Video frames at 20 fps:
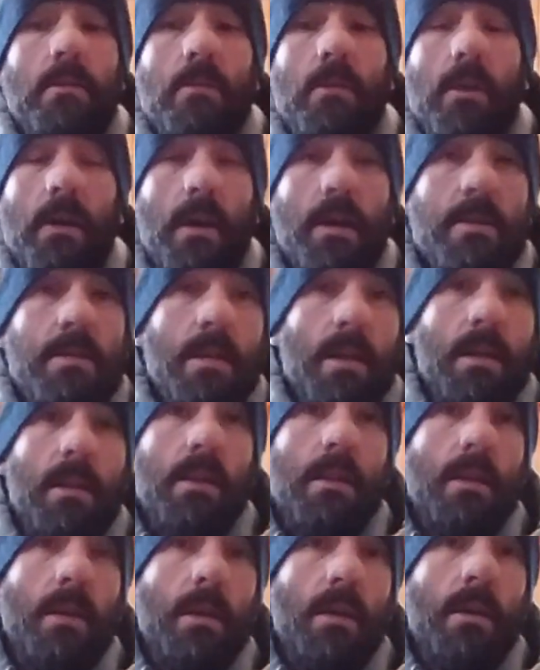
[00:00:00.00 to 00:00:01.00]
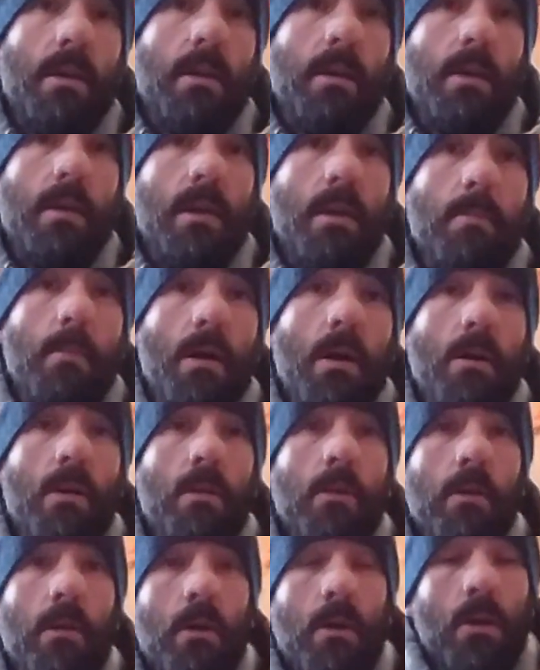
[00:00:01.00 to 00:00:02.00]
like I said in the
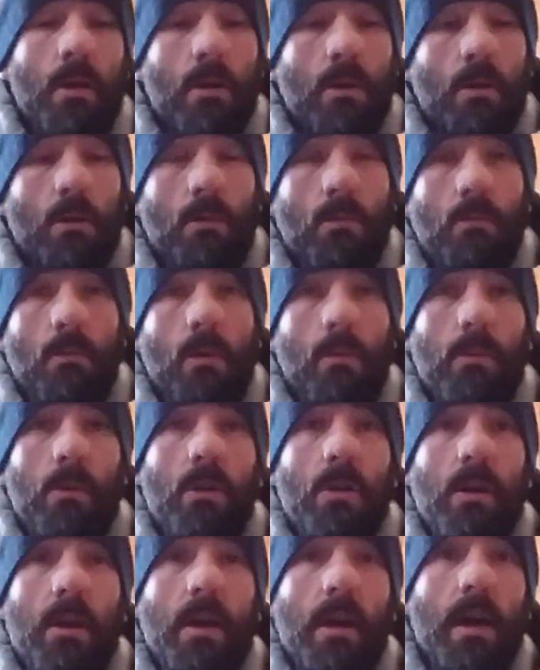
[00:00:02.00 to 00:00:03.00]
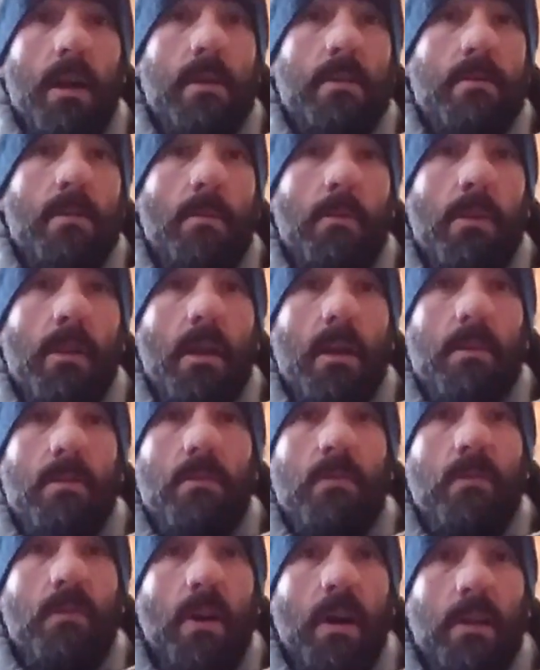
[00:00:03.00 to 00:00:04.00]
email, what we're looking at is something that is
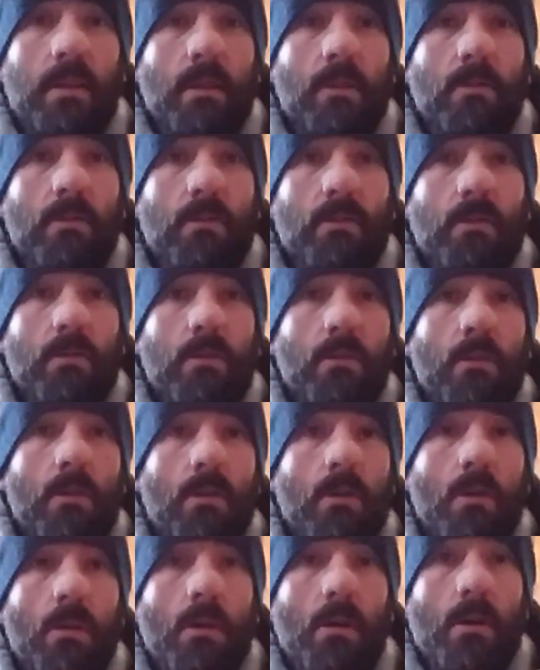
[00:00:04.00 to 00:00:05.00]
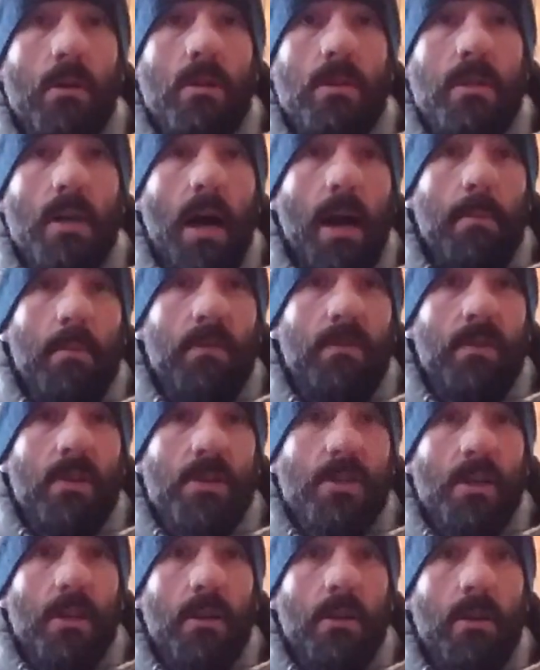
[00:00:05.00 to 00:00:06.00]
effective, time
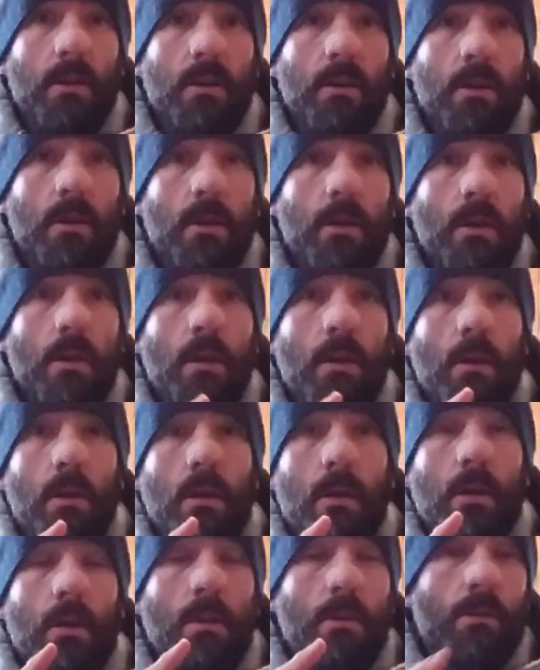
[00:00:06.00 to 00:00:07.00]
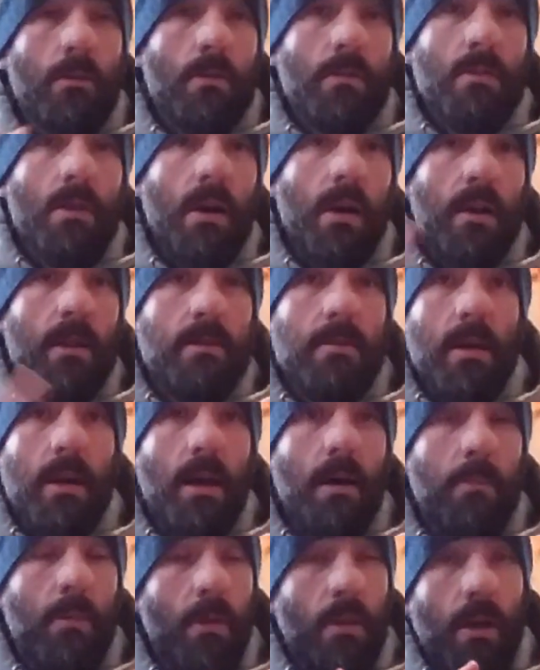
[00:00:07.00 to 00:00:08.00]
efficient, so it's not going to take
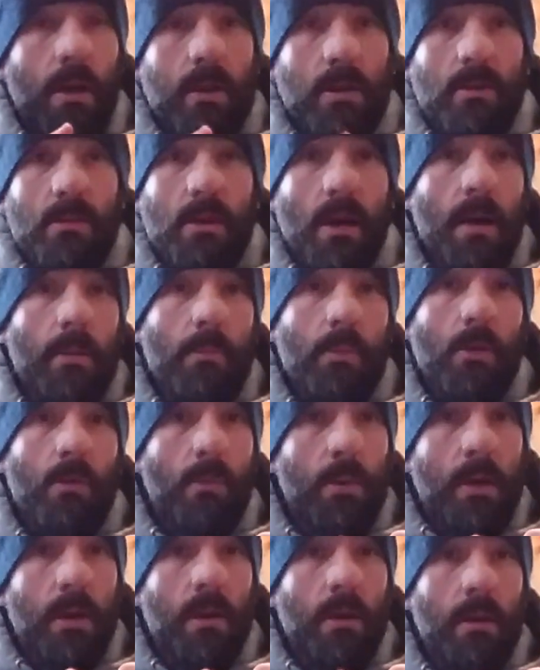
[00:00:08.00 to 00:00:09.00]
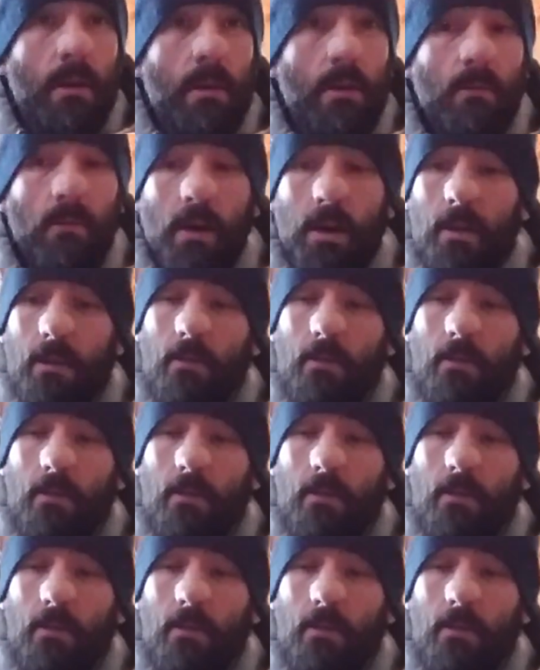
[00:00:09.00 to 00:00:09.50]
up a lot of your time per week, right?